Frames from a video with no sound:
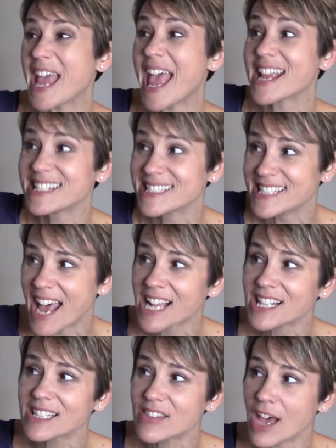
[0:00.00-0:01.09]

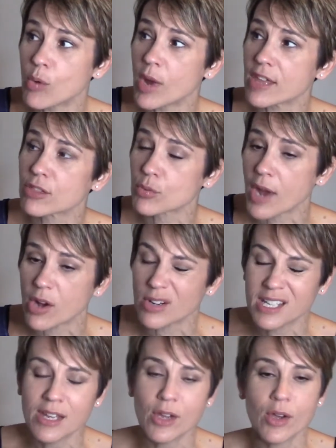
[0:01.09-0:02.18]
exactly that way throughout,
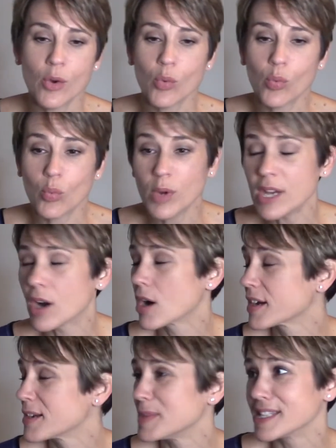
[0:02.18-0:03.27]
we are
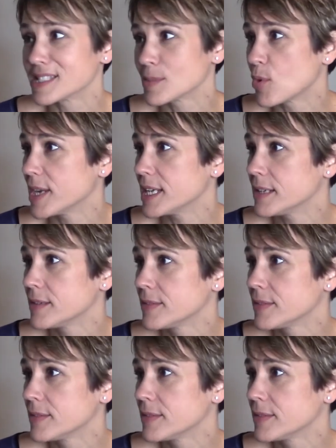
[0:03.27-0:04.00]
going to be disappointed.